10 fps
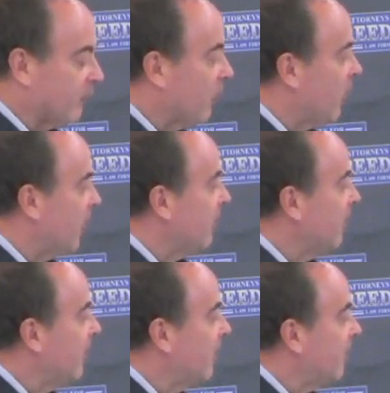Roy,
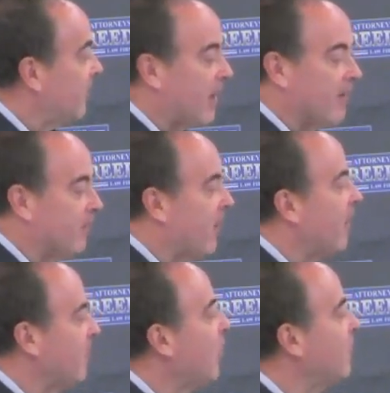
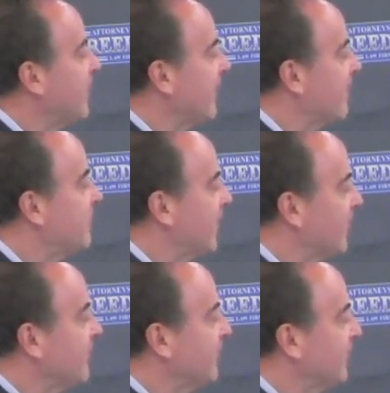I'm hoping it
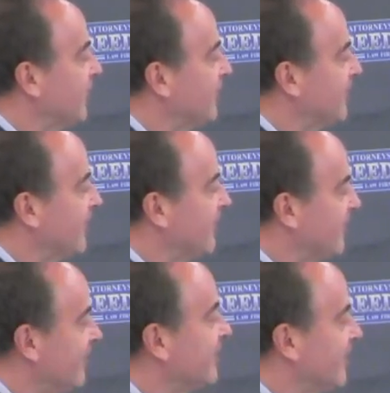bears fruit in the not
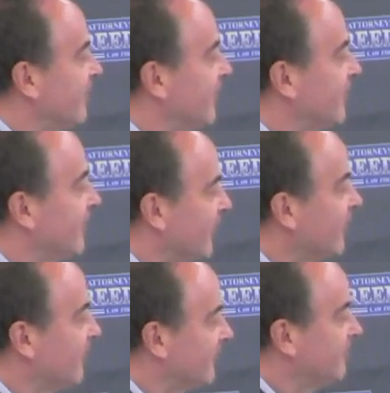too distant future.
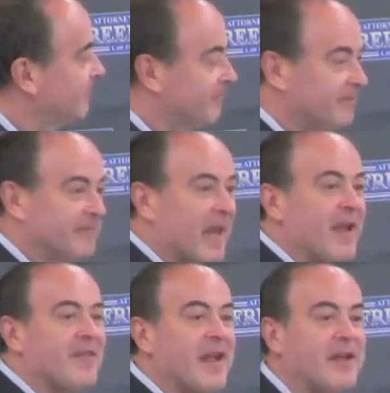
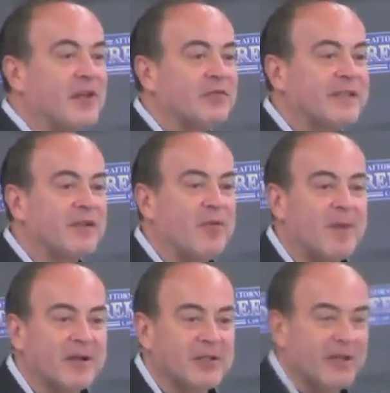Thank you so
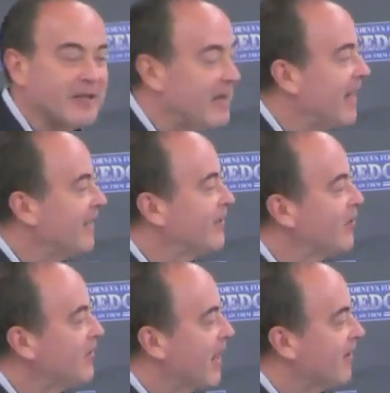much, and go